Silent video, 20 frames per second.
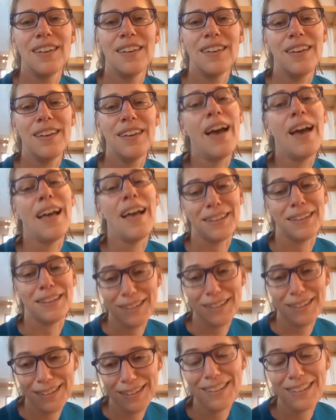Yes,
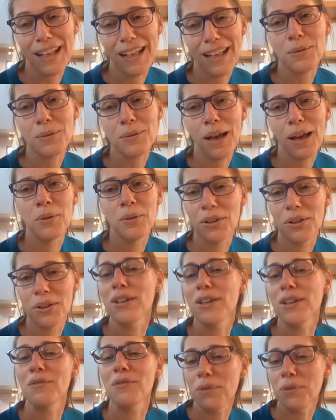that's what I was
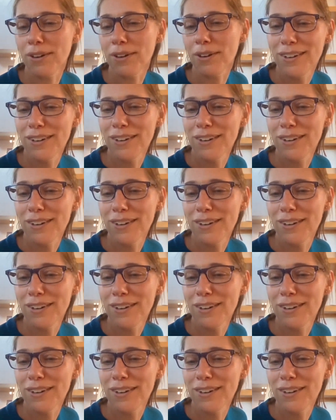looking for.